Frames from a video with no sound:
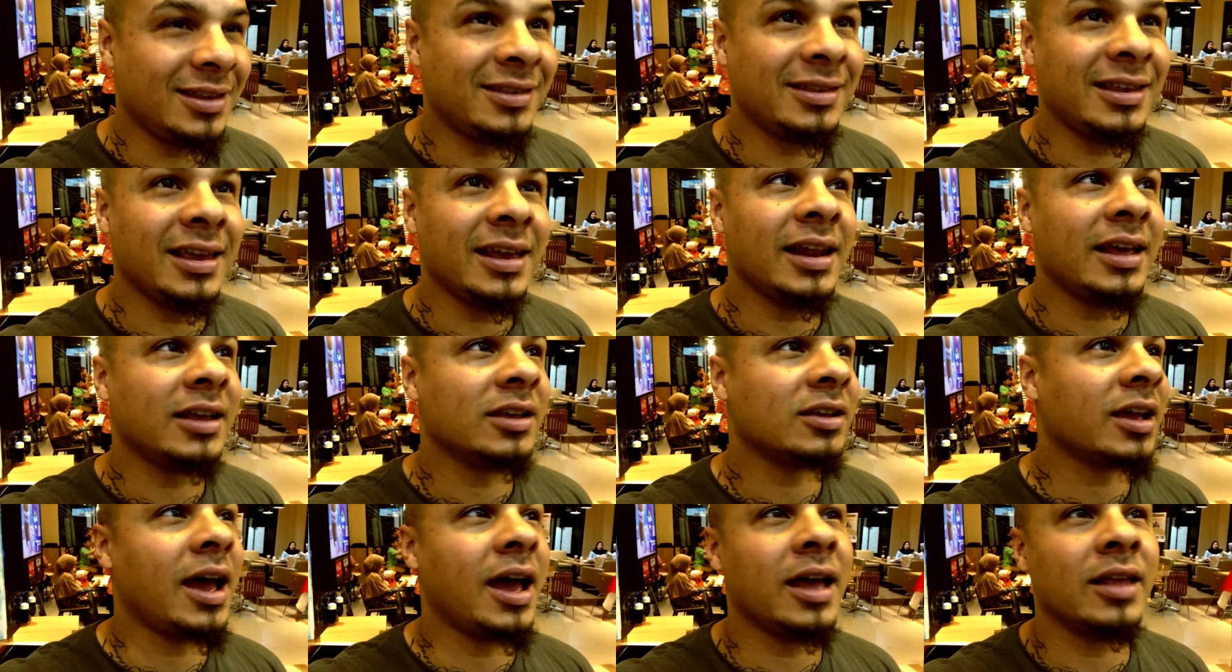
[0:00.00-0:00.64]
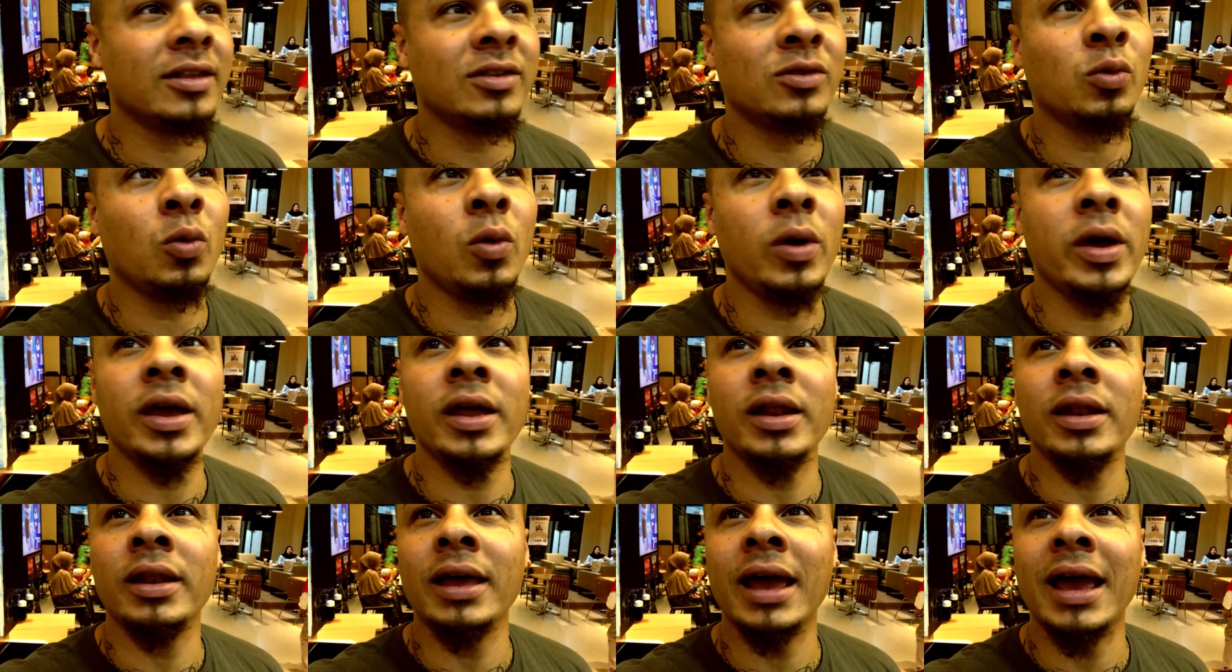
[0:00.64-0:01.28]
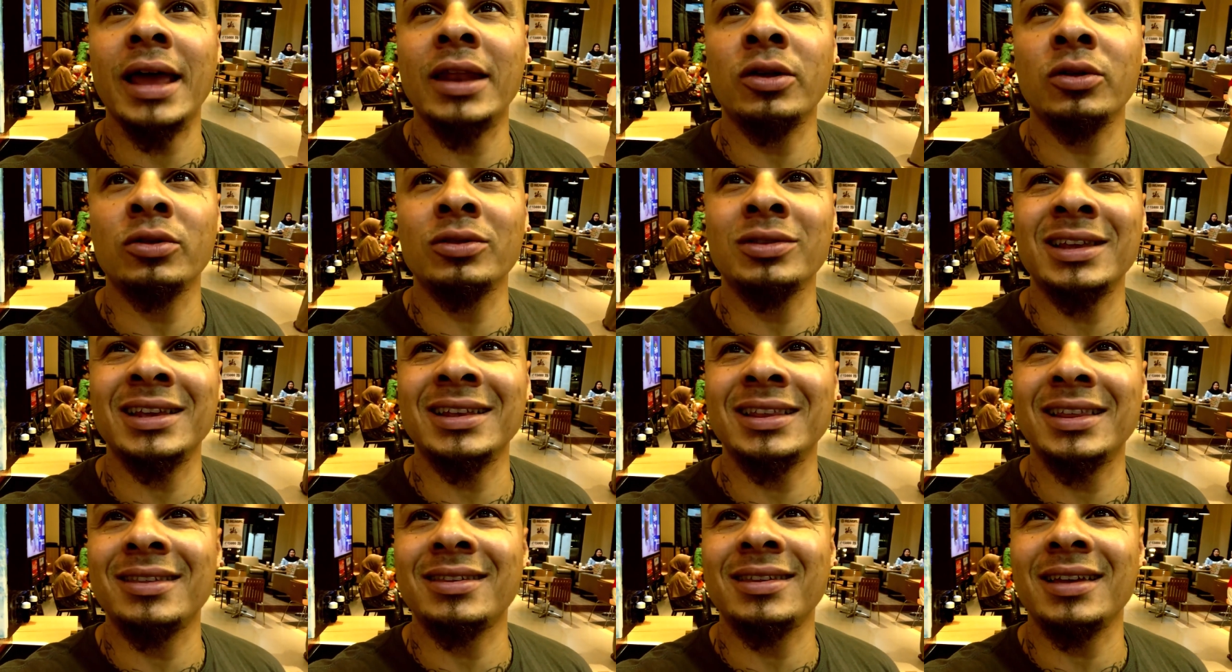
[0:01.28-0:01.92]
They sell it as well. I don't
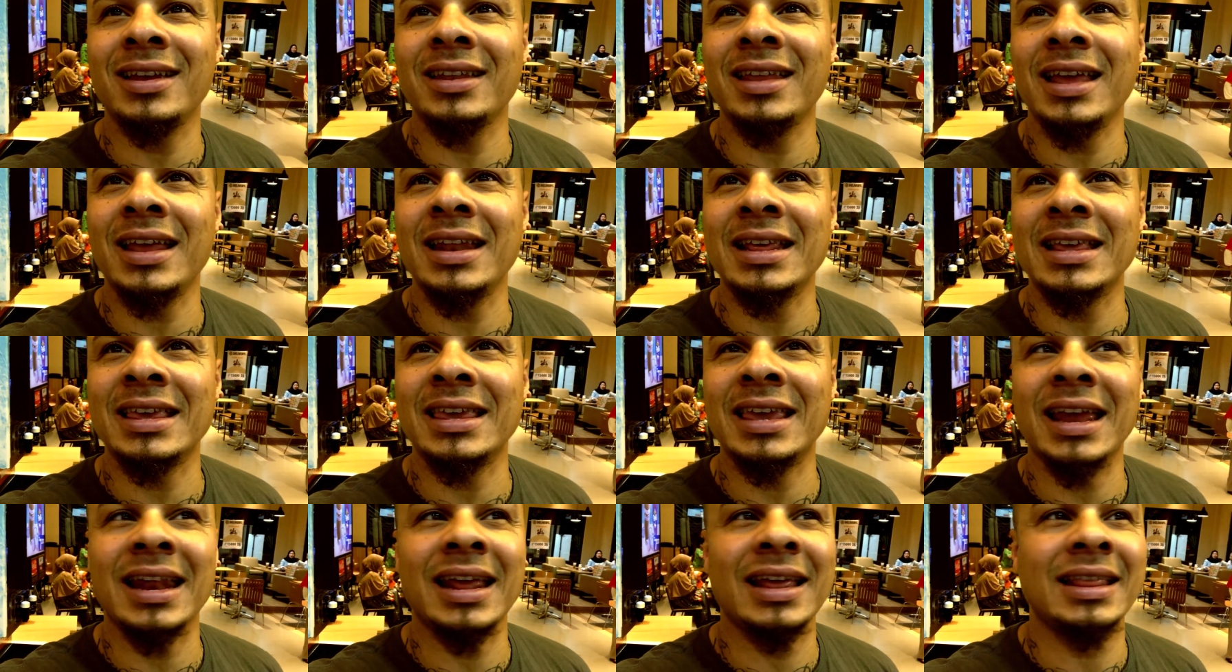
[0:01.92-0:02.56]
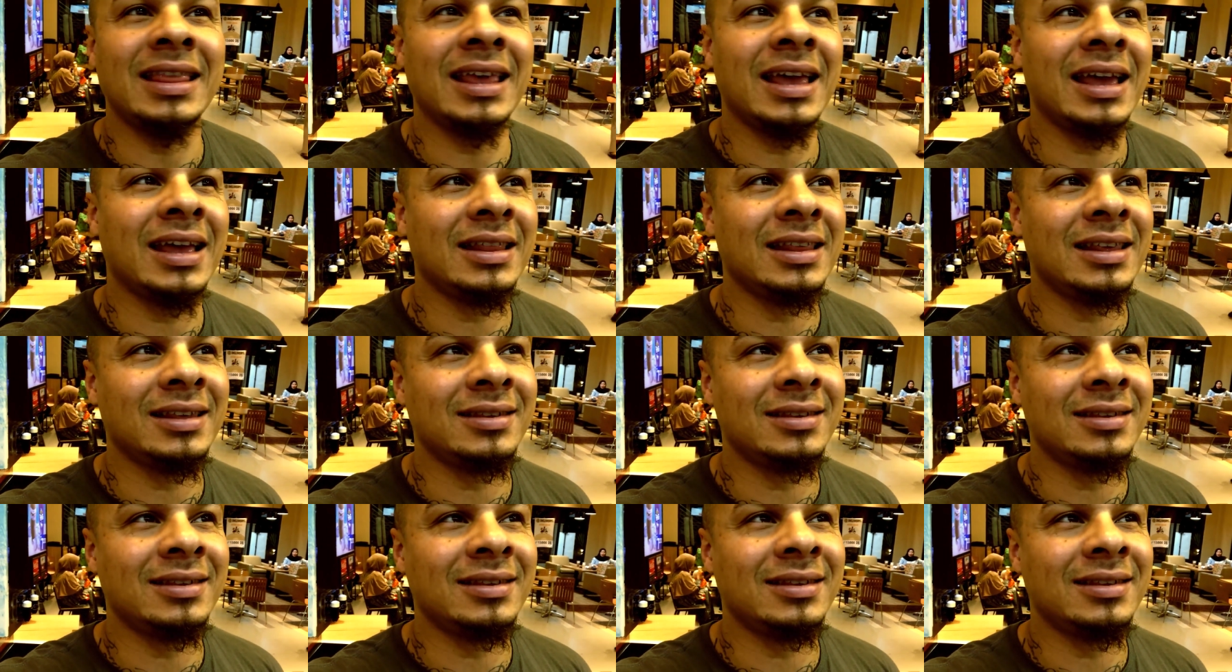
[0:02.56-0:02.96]
think they sell that in Canada.